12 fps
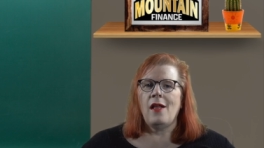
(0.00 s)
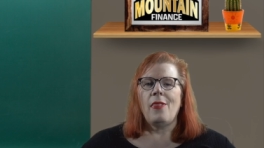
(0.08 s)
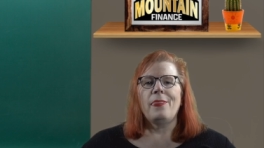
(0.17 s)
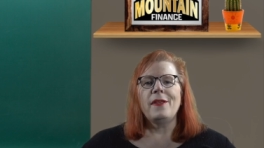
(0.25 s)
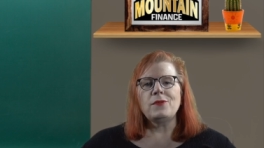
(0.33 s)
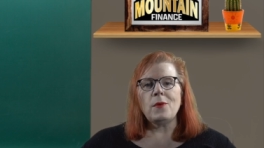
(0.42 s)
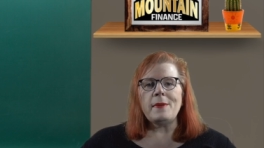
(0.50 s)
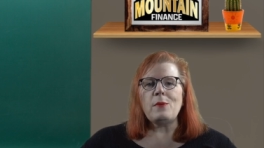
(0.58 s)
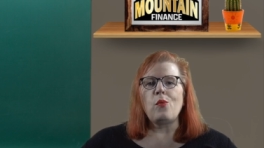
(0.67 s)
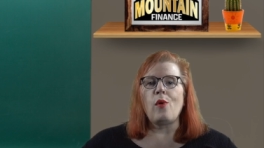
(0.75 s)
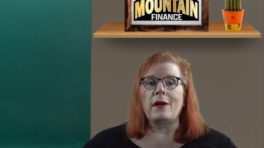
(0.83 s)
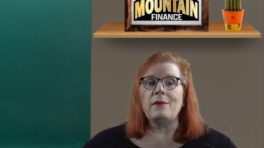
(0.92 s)
This will be
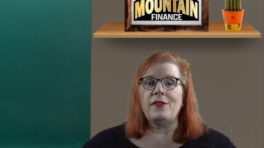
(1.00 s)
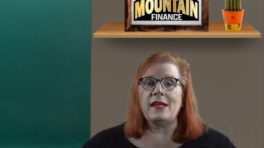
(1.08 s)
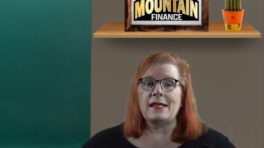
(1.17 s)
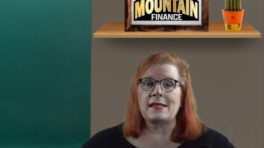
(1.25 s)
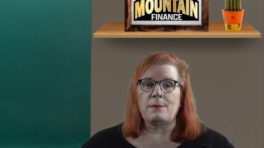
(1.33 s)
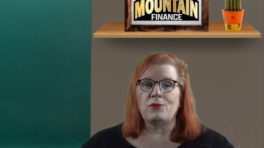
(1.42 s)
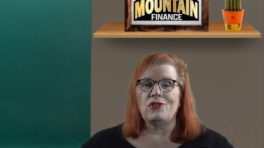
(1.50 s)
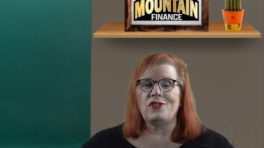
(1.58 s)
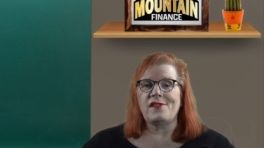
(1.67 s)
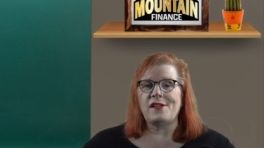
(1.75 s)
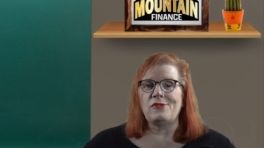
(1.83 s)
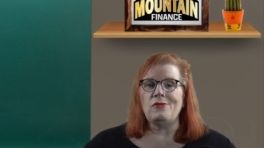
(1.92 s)
one of the exceptions,
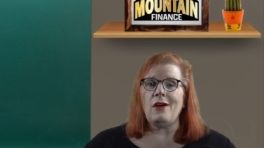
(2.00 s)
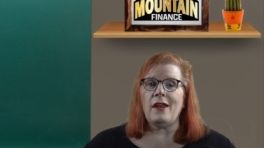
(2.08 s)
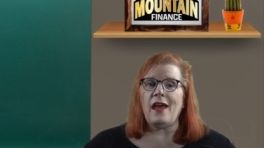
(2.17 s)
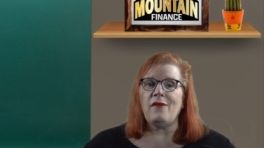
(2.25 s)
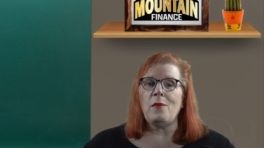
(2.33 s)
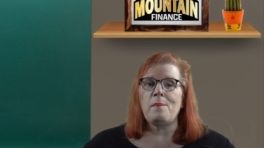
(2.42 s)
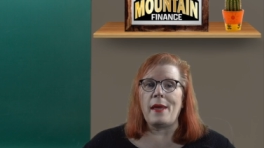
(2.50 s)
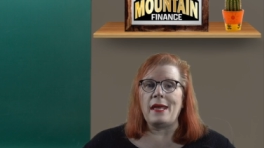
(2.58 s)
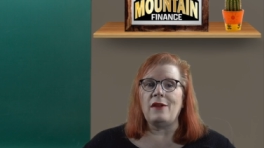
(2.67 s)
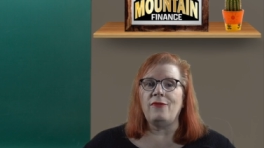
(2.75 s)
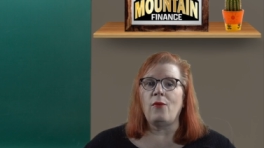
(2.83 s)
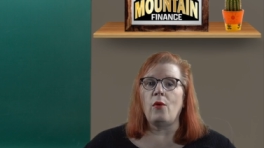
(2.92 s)
as I do not have a
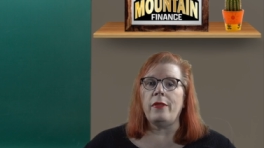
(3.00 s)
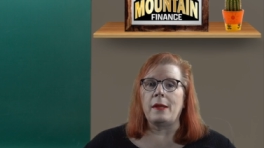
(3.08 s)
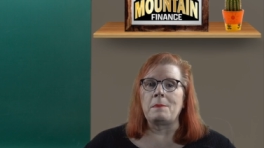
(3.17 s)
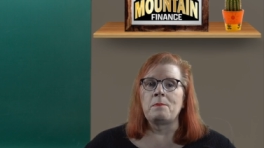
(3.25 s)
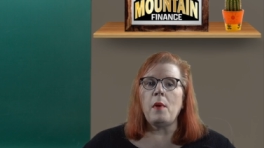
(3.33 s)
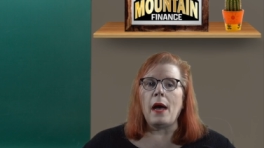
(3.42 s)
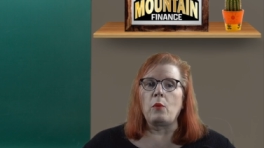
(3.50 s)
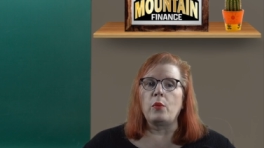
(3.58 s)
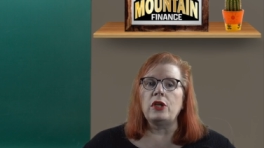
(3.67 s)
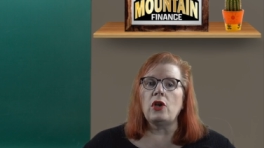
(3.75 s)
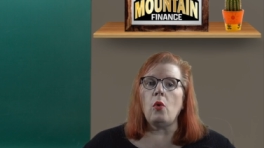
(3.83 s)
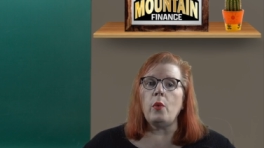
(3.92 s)
beta for them, but we
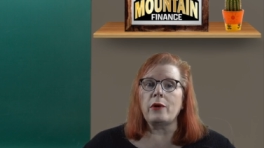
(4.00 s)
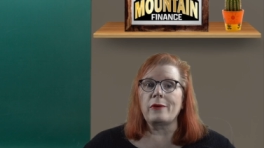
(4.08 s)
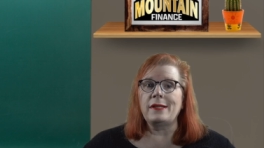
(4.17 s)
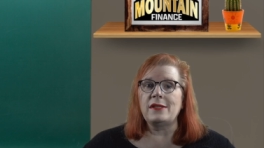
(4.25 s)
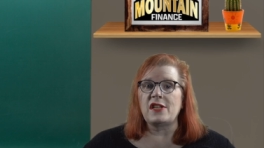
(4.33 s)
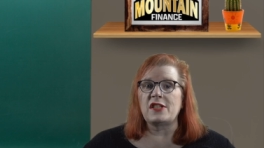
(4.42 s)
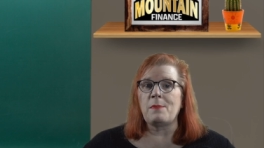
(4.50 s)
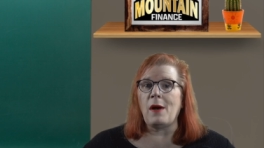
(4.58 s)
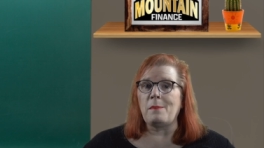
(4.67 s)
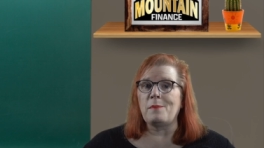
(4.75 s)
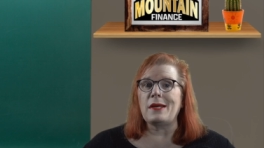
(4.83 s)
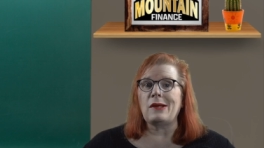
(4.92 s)
know where it is a
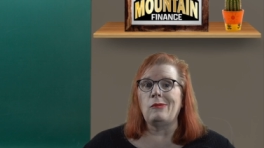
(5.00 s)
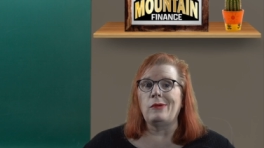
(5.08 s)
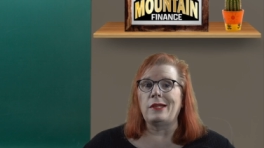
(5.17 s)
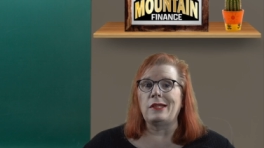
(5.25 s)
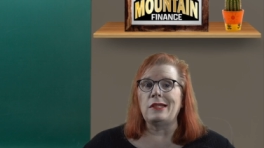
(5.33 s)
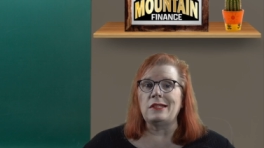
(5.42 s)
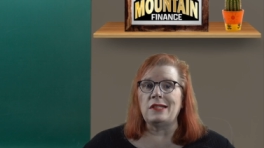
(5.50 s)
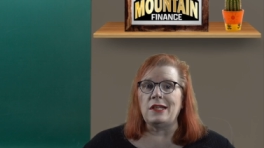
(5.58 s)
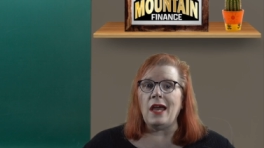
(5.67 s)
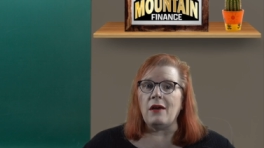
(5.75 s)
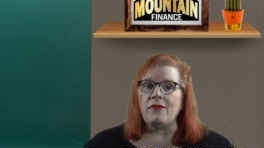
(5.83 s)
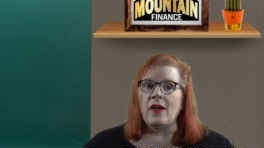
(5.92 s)
spot Bitcoin
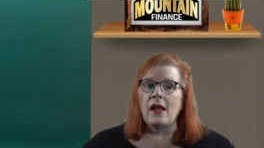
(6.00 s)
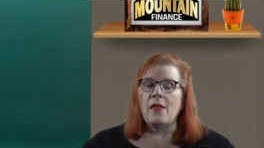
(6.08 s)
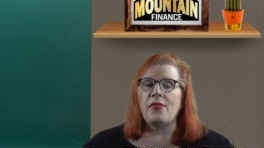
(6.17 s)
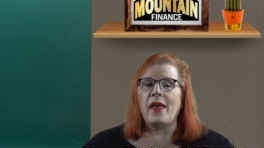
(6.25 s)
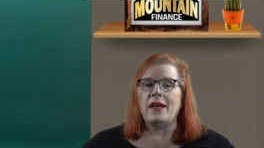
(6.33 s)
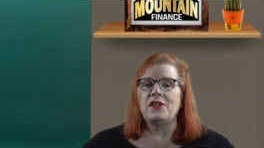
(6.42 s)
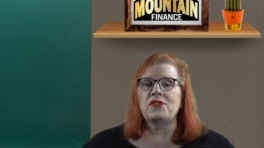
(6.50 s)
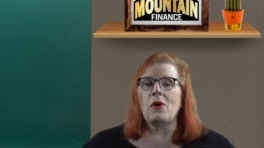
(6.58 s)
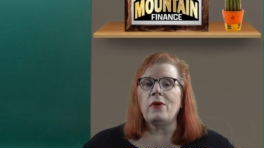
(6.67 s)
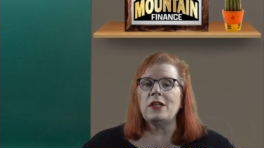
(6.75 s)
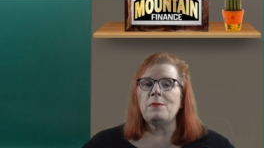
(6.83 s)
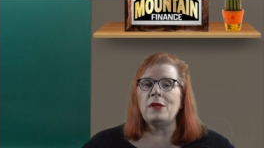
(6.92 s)
ETF that it is
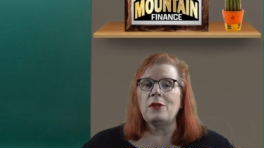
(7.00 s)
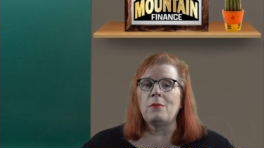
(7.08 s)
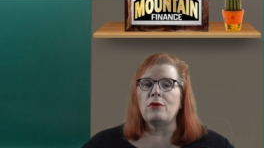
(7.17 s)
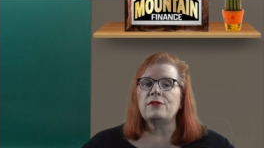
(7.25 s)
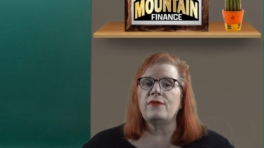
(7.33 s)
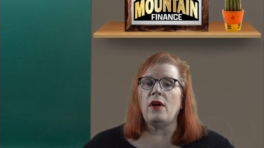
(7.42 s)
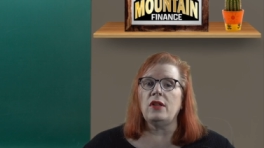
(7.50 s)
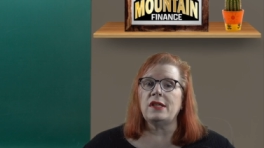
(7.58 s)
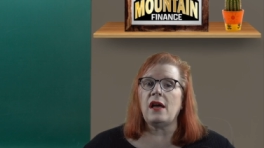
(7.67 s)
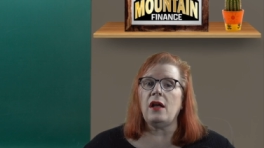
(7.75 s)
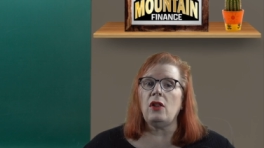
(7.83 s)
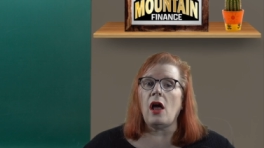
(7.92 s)
going to be the most
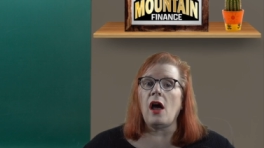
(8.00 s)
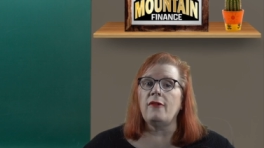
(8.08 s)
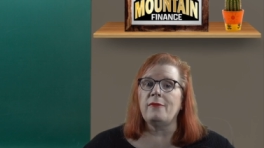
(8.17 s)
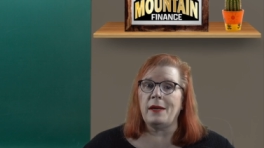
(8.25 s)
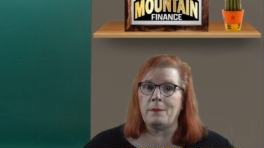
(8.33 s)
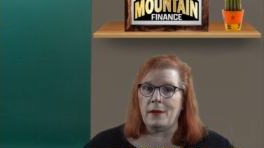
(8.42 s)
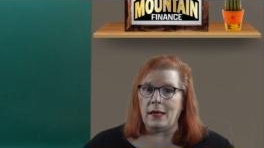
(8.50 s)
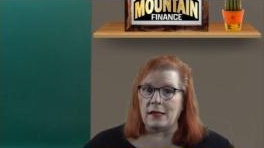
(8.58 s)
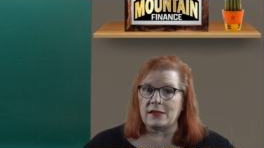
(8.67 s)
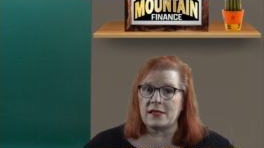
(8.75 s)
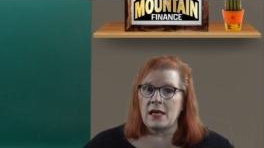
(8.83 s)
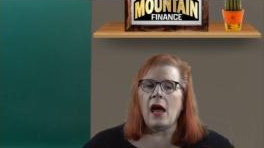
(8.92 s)
volatile of my
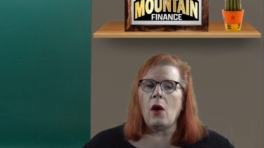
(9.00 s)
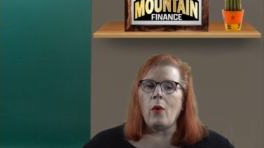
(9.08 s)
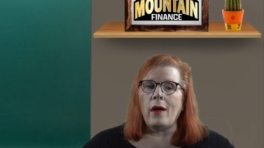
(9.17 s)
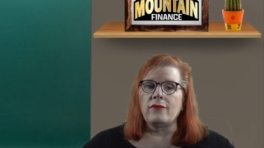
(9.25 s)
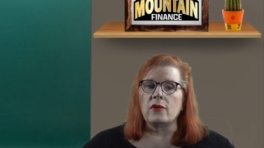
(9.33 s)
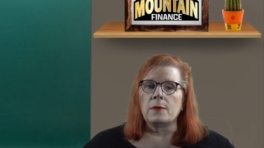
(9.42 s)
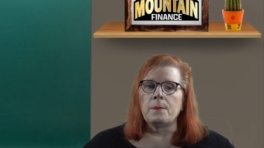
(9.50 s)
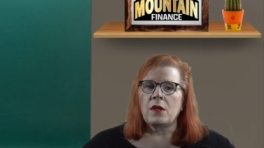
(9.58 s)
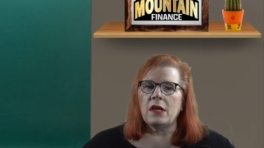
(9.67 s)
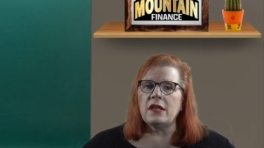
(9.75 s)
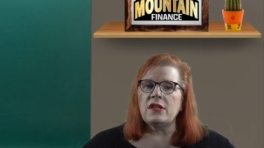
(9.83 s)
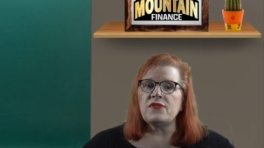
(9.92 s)
picks. However,
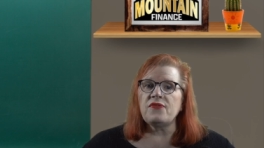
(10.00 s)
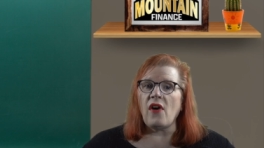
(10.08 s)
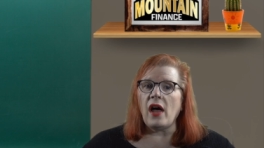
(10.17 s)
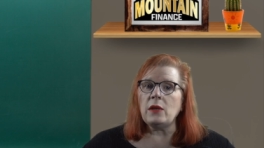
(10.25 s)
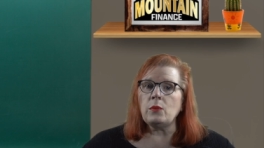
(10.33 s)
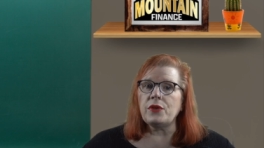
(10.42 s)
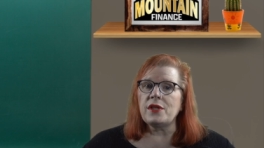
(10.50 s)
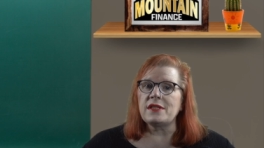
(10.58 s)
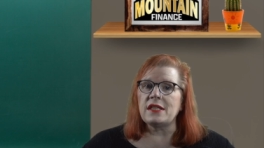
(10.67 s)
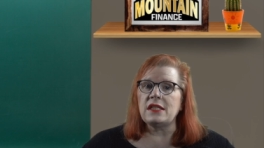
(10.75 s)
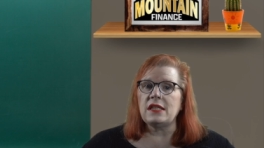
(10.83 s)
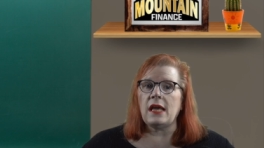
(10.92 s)
it is fine with this
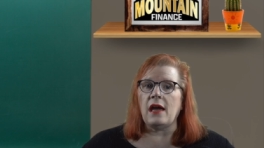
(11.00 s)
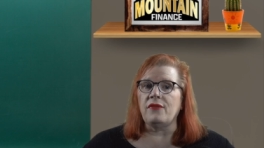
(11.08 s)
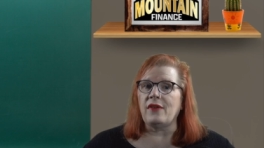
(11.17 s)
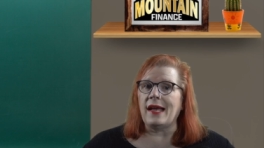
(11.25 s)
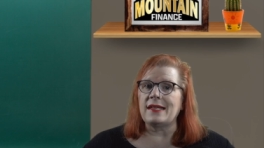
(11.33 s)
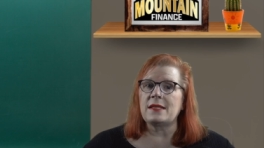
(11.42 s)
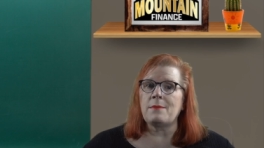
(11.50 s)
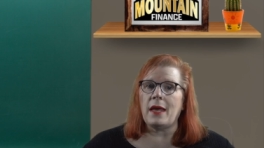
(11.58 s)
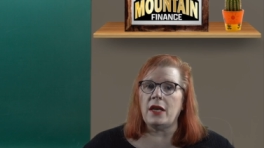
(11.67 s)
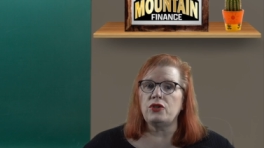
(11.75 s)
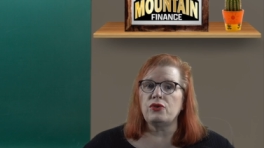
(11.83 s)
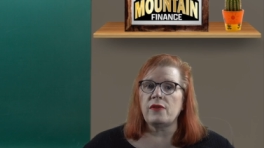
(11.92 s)
ETF as the
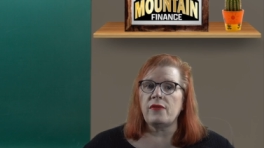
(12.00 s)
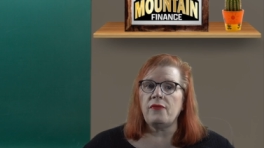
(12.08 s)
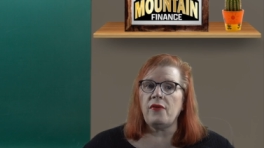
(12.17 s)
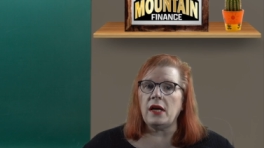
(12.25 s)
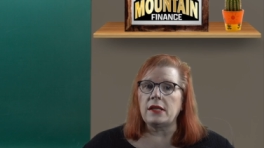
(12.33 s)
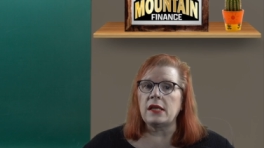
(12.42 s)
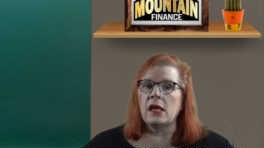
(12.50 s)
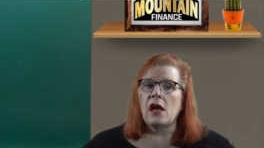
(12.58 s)
managers of the fund